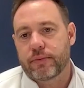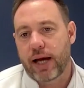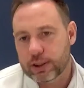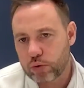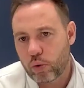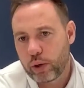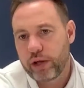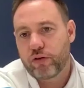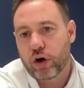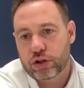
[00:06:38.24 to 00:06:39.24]
That's what
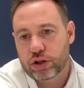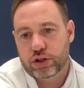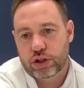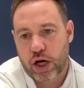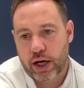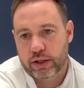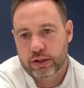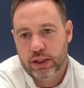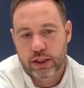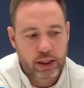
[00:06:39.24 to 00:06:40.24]
we've got to decide
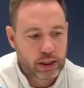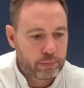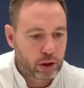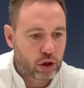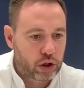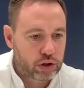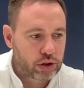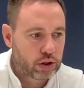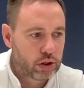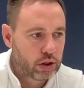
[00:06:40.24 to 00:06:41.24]
as, because,
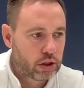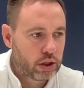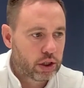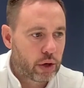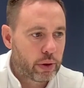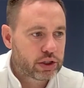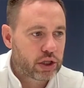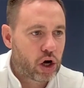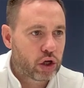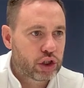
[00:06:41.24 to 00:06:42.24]
you know, it's
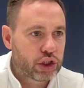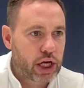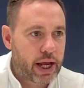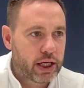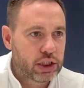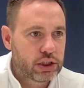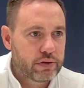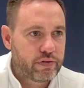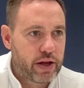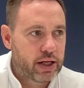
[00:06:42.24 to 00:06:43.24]
hard to change
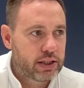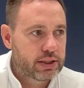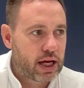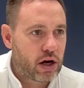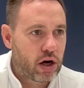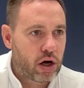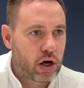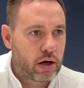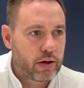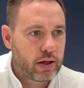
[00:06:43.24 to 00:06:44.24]
things that
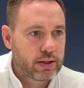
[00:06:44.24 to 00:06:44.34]
are,